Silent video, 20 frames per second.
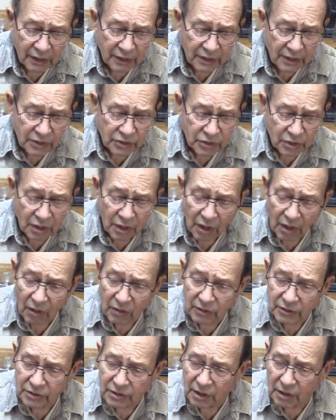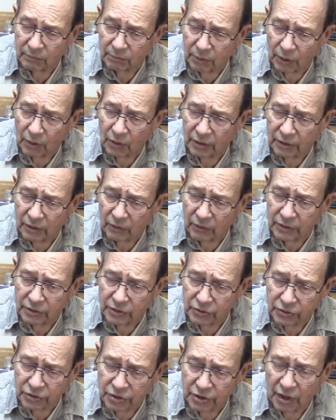this call, instead of blowing on it, you
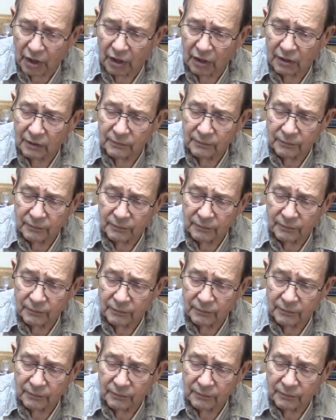suck.